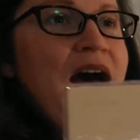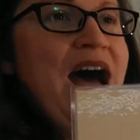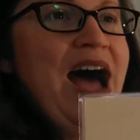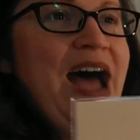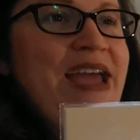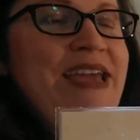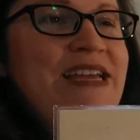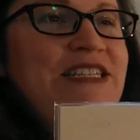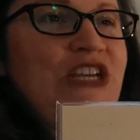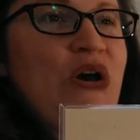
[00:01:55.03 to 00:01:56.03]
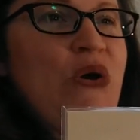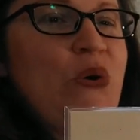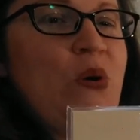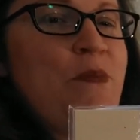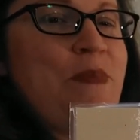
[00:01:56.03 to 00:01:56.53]
I and
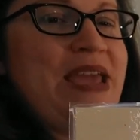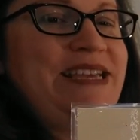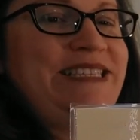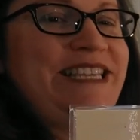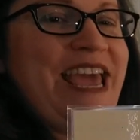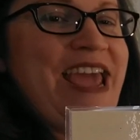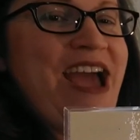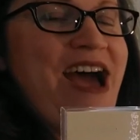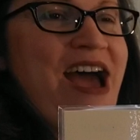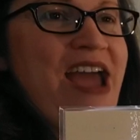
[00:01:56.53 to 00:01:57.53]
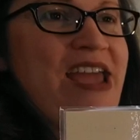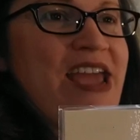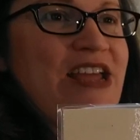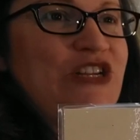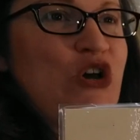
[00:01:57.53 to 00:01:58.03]
O may say I
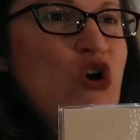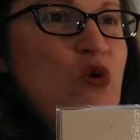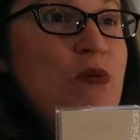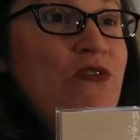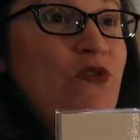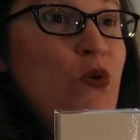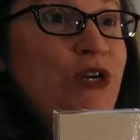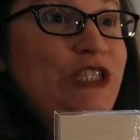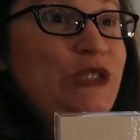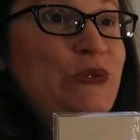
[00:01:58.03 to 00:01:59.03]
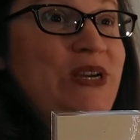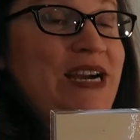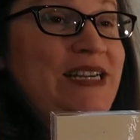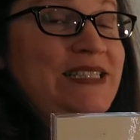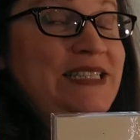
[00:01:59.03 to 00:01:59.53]
and O before 2
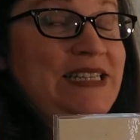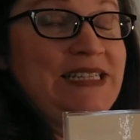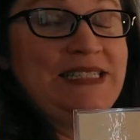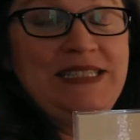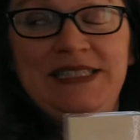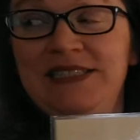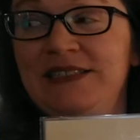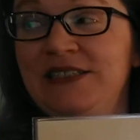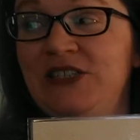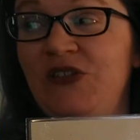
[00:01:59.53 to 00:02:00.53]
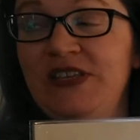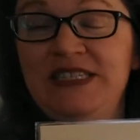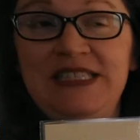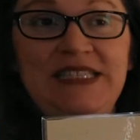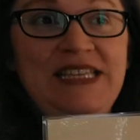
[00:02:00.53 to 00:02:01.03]
consonants. So this
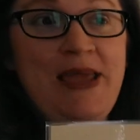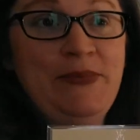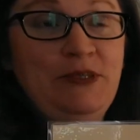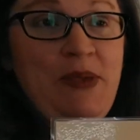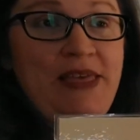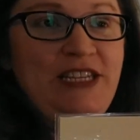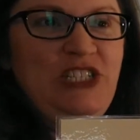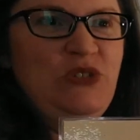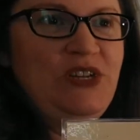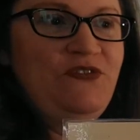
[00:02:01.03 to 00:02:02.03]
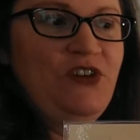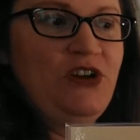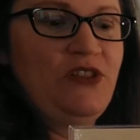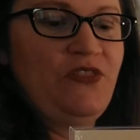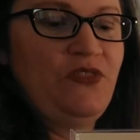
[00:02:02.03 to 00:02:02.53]
is the same spelling, 2 different